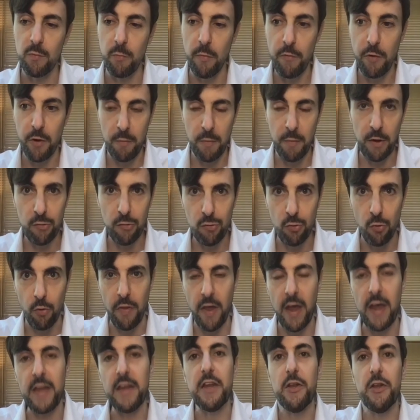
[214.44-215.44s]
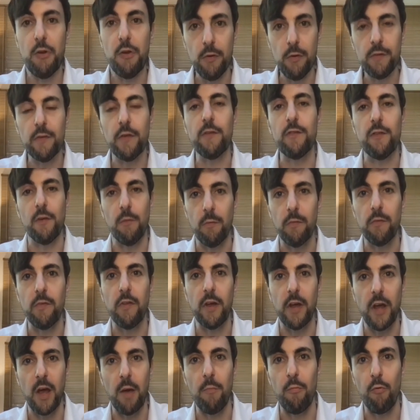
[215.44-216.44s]
You've got to make sure that any new systems
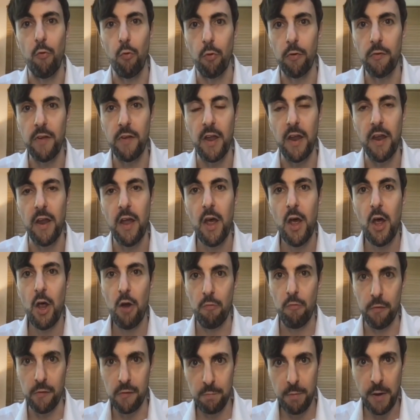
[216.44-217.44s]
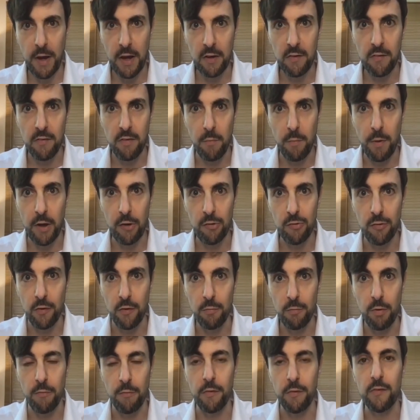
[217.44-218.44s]
that get brought in respect the
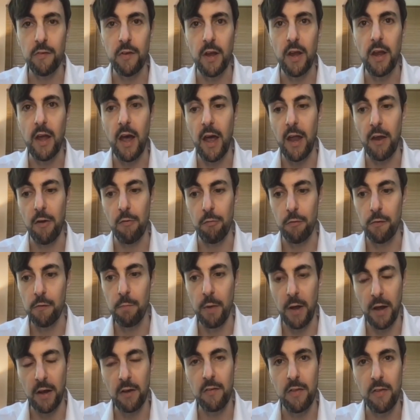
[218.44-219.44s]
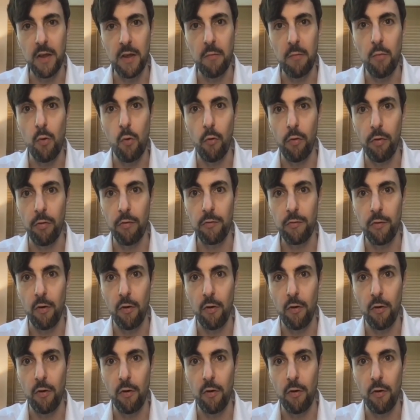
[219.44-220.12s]
patient's privacy and respect the importance